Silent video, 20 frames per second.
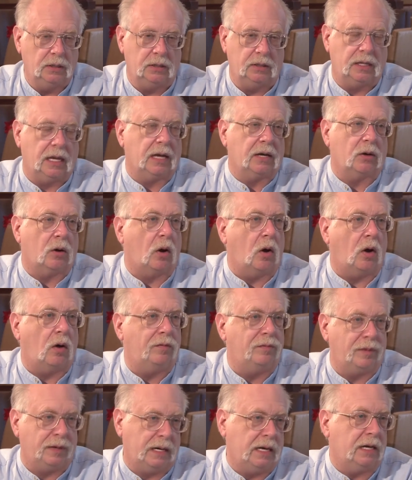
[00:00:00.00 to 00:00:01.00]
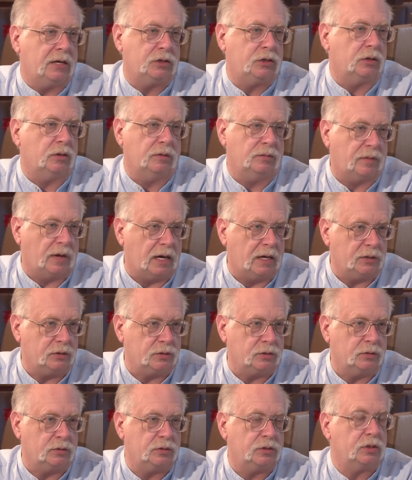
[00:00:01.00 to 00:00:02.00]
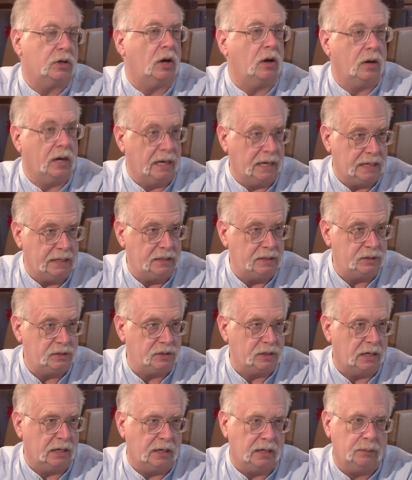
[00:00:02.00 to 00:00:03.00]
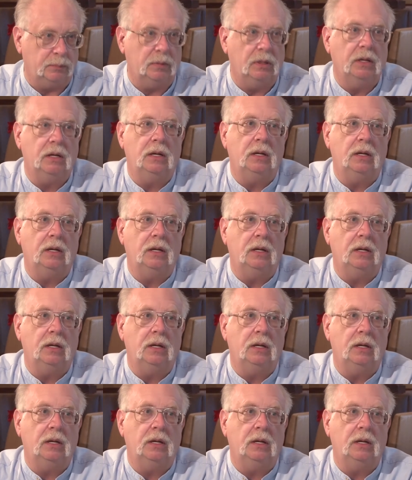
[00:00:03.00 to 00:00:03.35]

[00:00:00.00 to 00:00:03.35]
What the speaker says: that all financial advisors are A, the same,